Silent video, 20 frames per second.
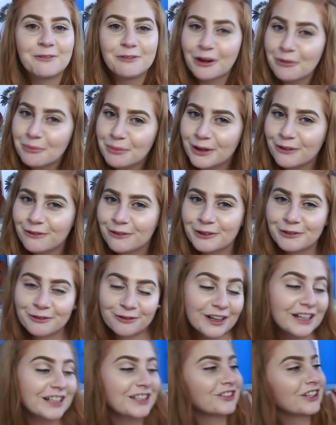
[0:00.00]
a romper for
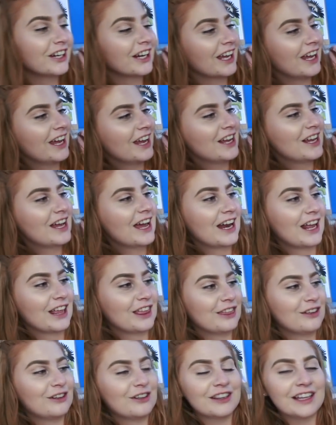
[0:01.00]
Frederick and I
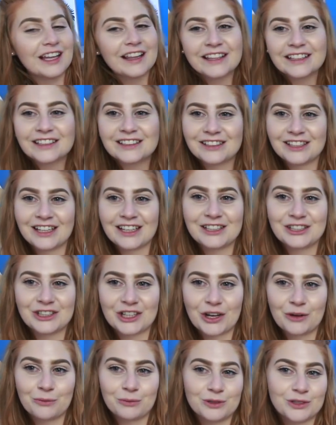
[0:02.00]
thought that this
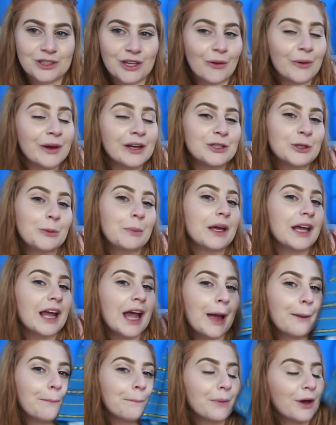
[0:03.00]
t-shirt was going to
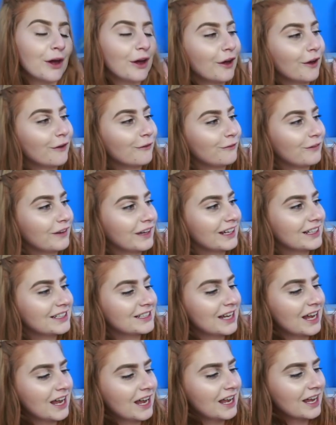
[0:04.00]
be a
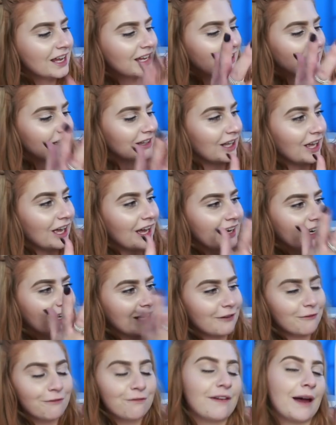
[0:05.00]
perfect
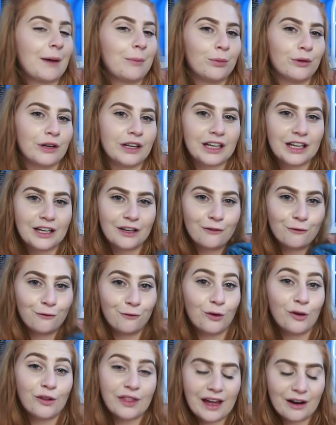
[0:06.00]
like fabric
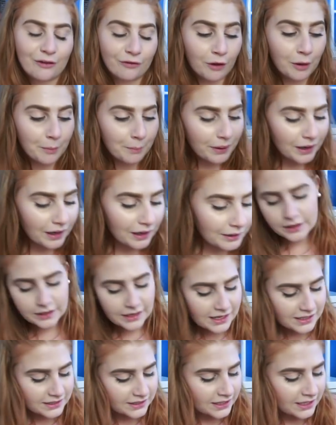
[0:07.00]
for that romper. The
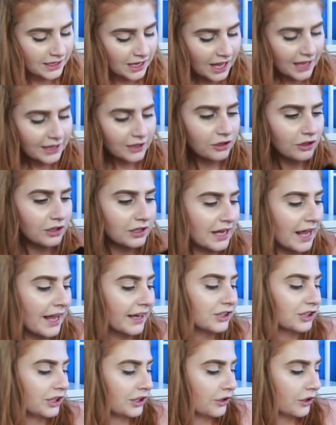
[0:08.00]
next thing I got, I
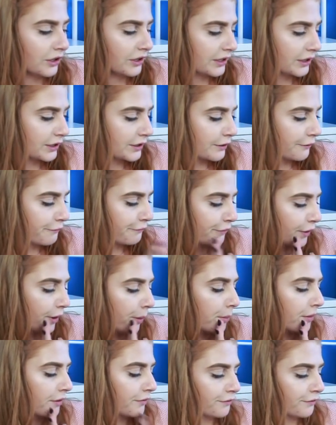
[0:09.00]
actually got this from